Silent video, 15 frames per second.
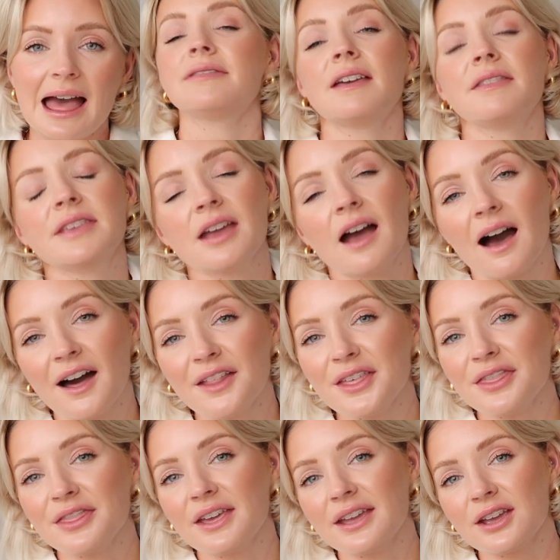And then the other
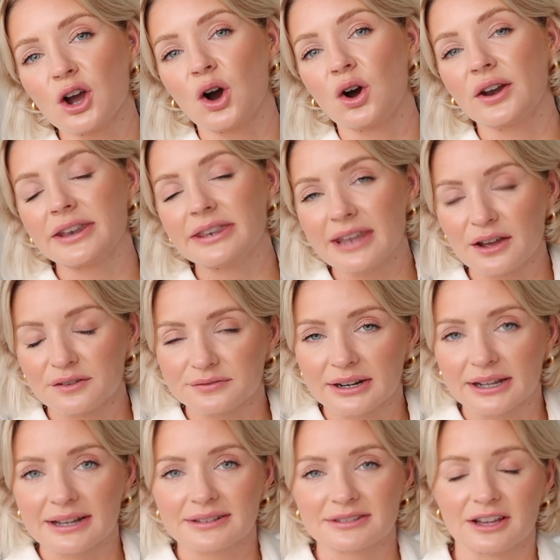thing on
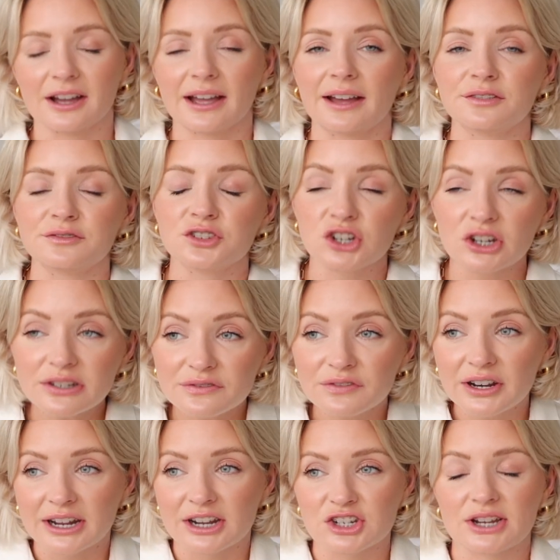Netflix I have just
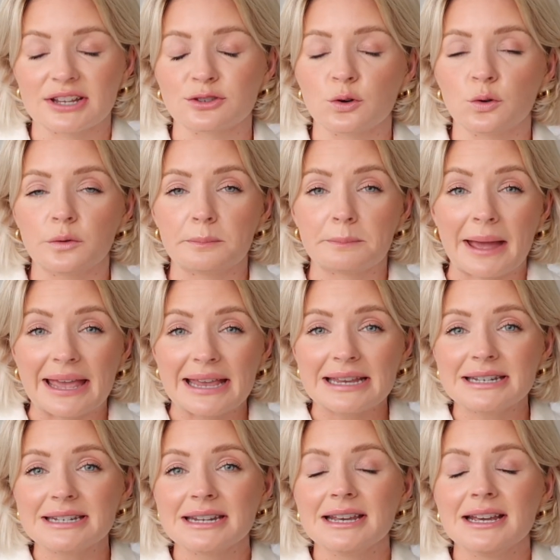finished is called
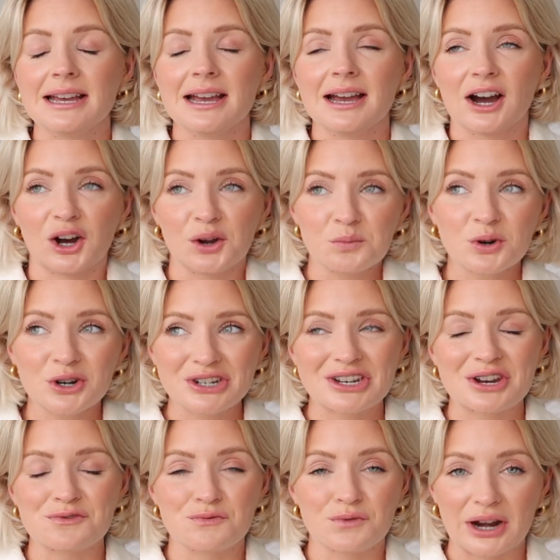Maid. I watched
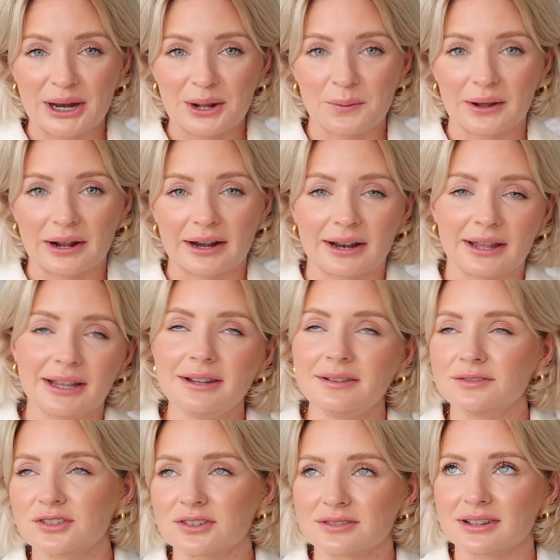it really quickly,
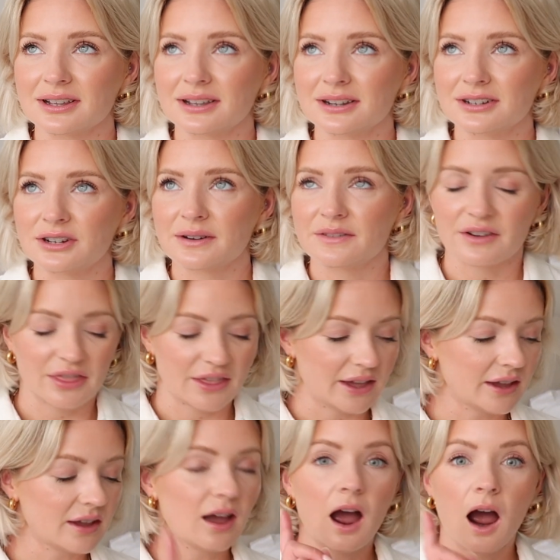just like I do
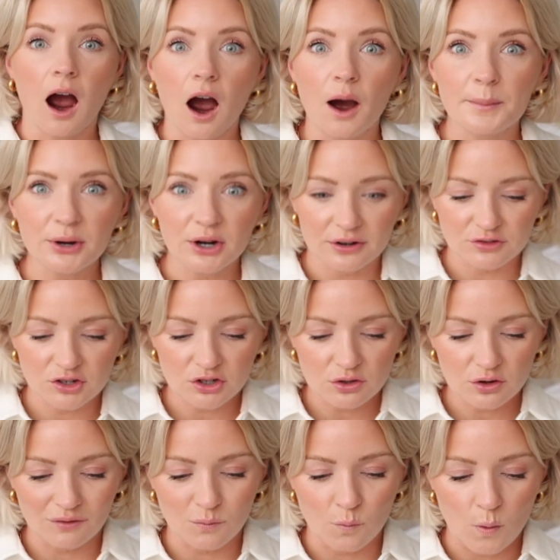everything. Oh my god, I've just
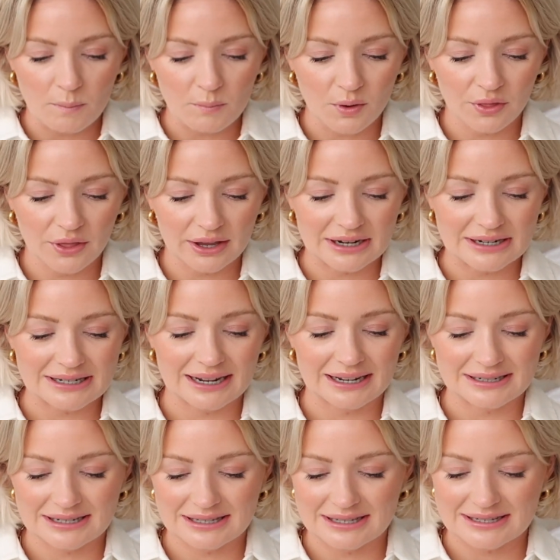thought of one more thing I need to
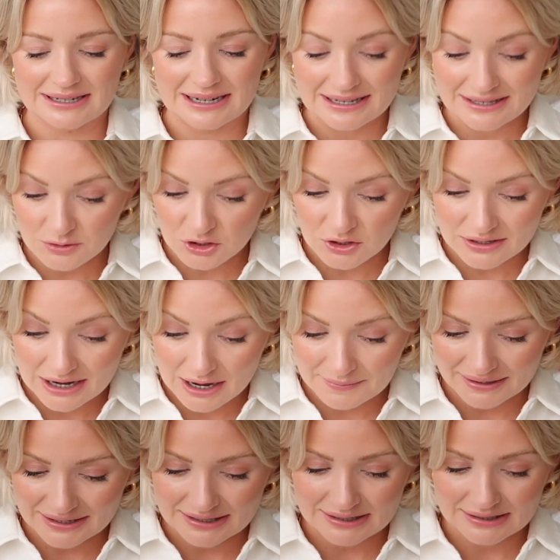add to this list, which I'll tell you
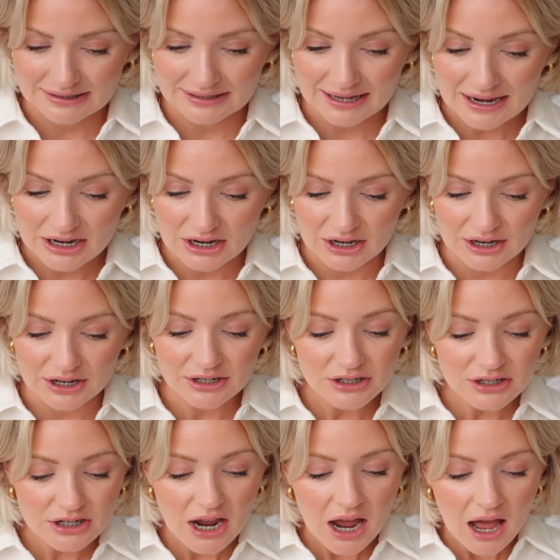about in a second.